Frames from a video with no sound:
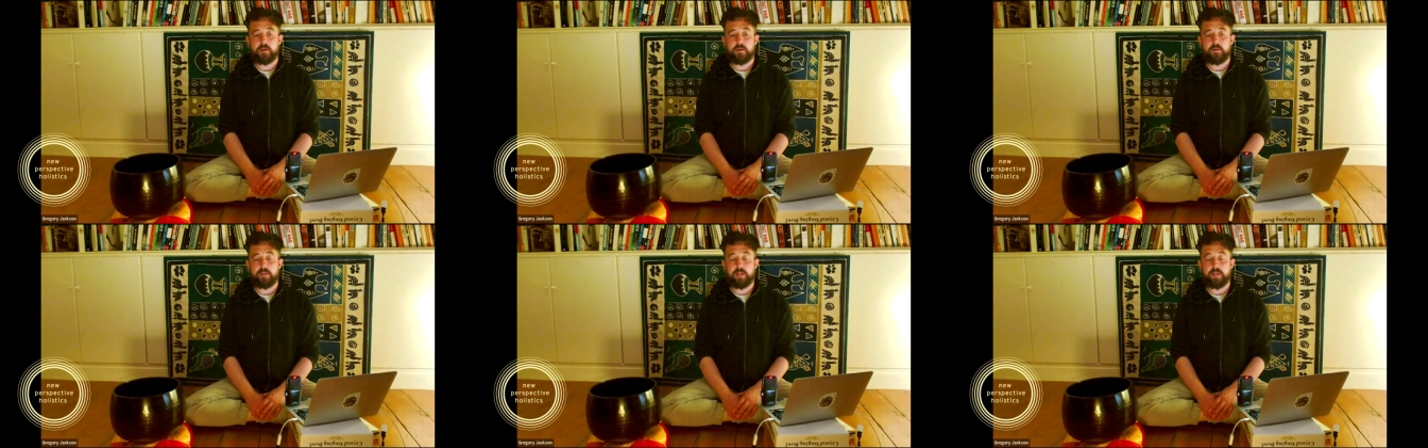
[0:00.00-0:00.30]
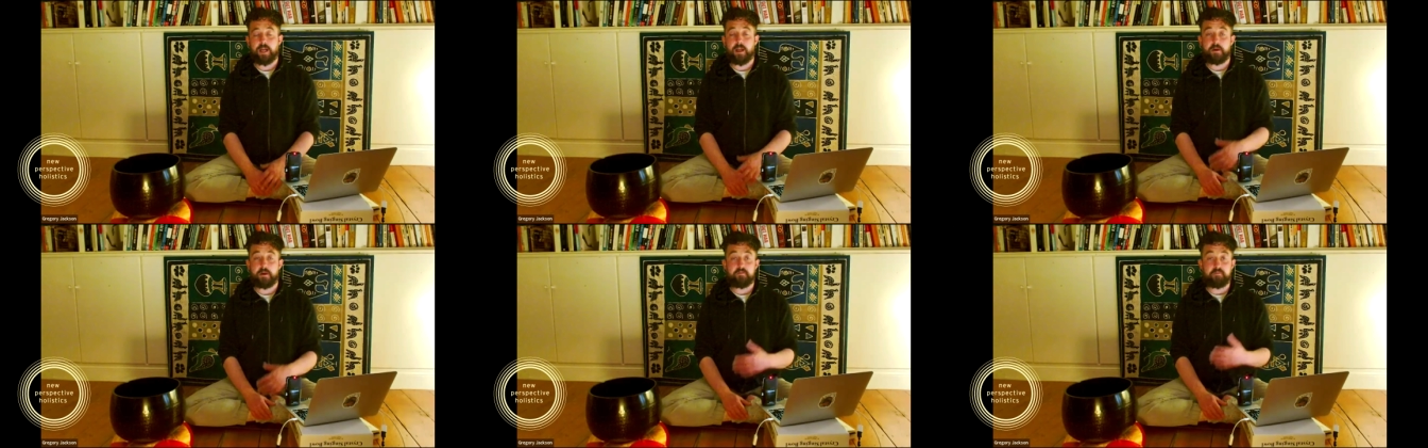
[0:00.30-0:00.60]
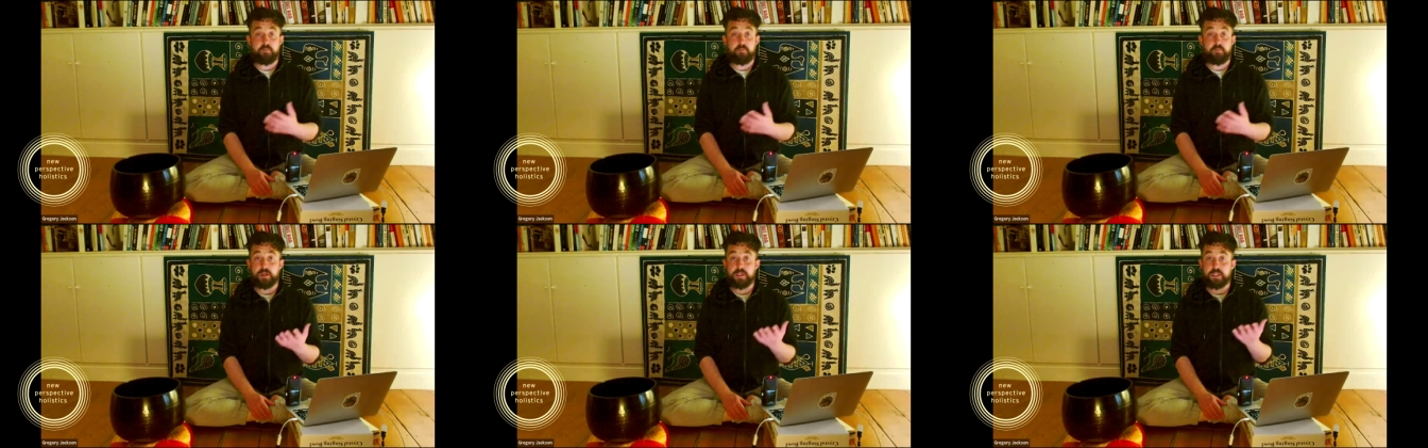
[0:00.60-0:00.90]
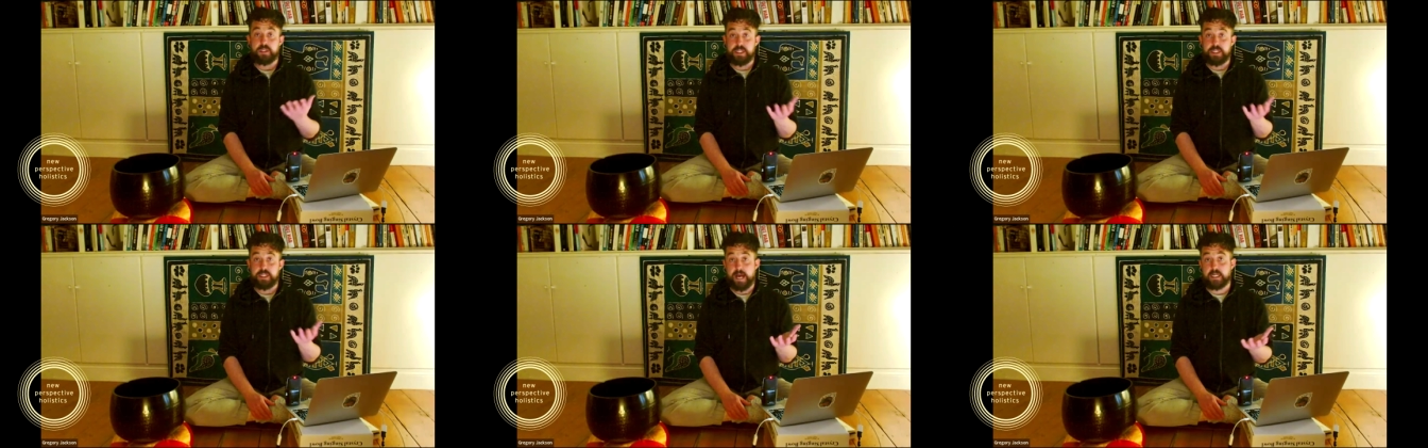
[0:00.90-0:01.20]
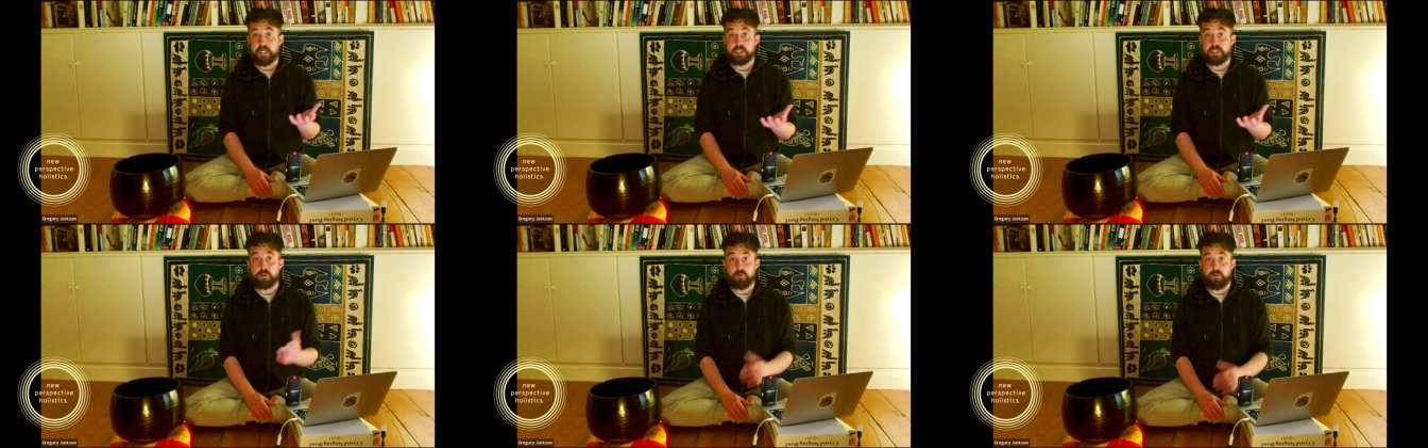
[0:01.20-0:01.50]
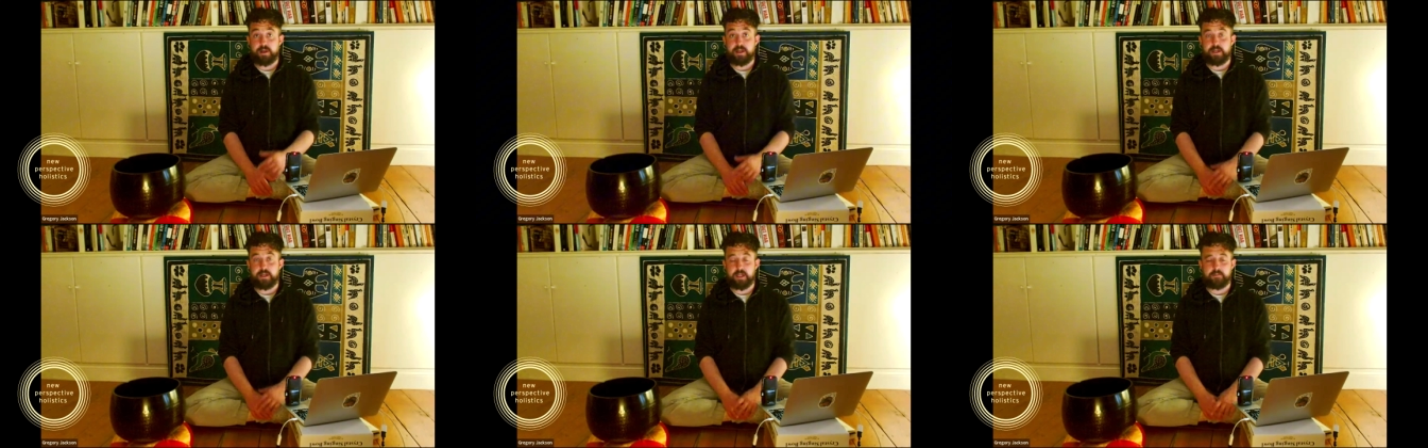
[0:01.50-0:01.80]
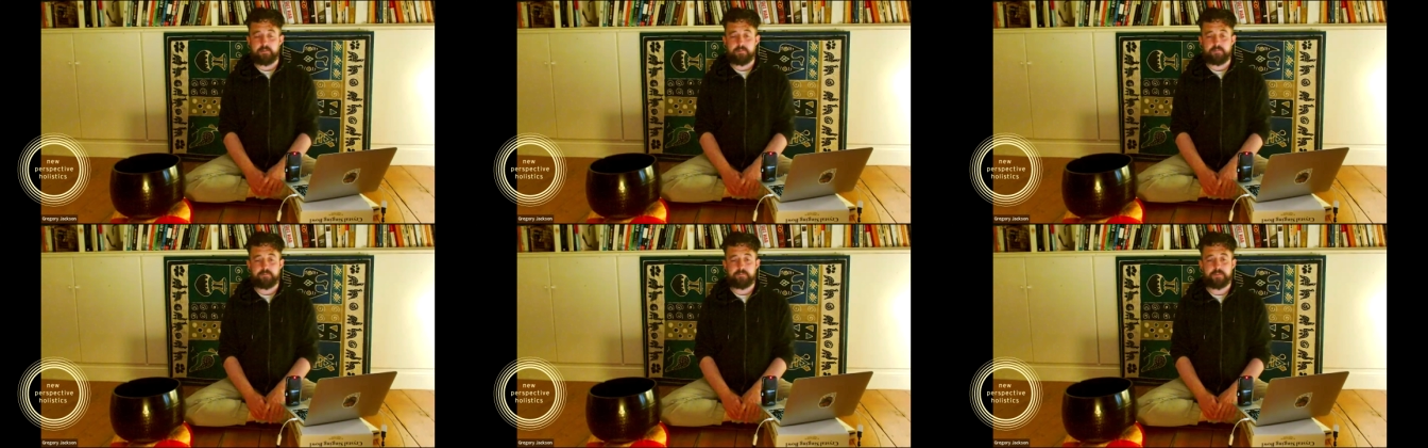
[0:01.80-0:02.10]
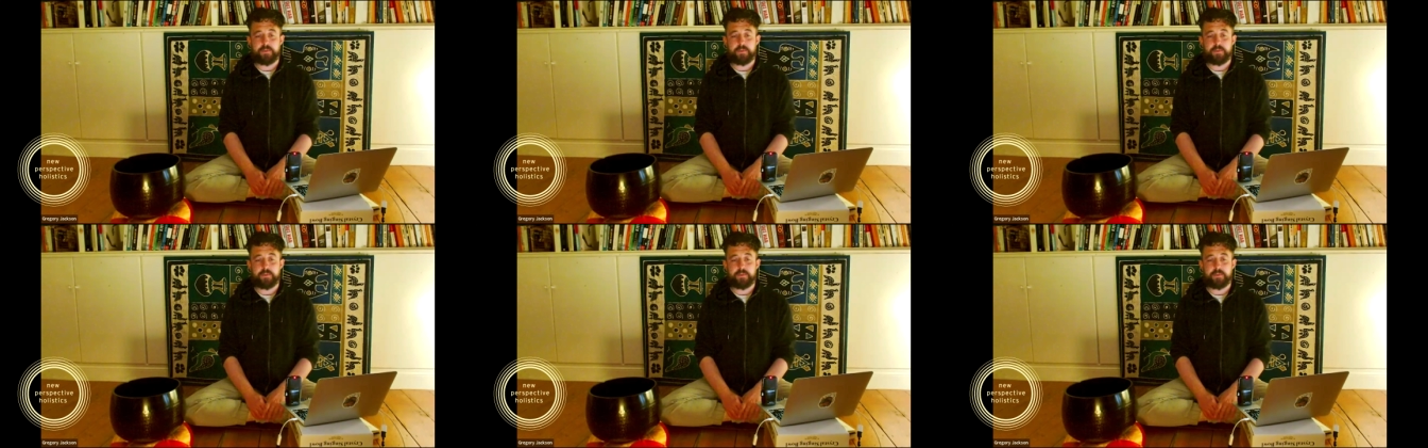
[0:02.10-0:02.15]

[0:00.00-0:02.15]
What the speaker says: a lot of Buddhist texts were written in.